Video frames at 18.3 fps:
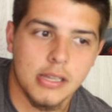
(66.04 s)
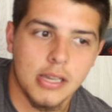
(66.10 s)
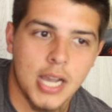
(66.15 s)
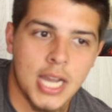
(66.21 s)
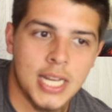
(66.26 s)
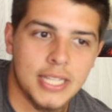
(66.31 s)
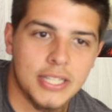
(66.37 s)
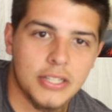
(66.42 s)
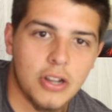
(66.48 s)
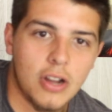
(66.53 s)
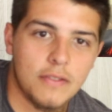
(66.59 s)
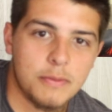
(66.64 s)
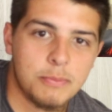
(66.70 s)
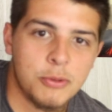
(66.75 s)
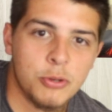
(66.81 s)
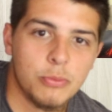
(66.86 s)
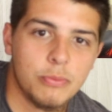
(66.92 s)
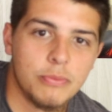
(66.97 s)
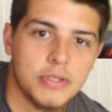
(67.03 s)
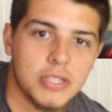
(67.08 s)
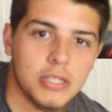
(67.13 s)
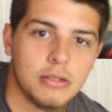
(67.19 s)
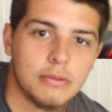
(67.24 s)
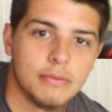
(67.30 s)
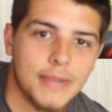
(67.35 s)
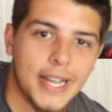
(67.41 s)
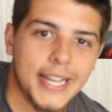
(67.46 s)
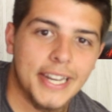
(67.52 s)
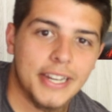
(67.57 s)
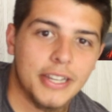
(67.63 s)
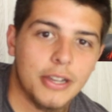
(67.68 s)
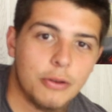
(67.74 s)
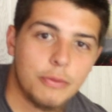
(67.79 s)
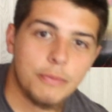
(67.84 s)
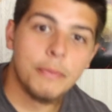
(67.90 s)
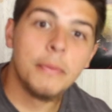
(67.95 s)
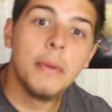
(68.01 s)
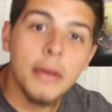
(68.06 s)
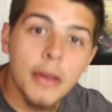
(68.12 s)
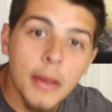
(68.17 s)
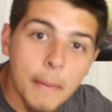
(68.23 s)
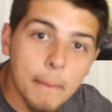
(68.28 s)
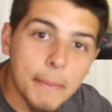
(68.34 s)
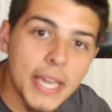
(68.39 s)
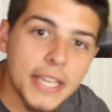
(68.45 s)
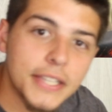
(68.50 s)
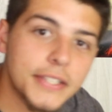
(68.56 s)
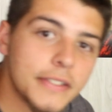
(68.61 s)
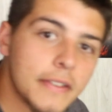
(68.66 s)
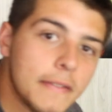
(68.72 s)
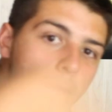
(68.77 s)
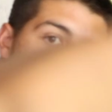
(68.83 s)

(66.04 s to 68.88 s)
I need to coffee poop, so I gotta go. Peace!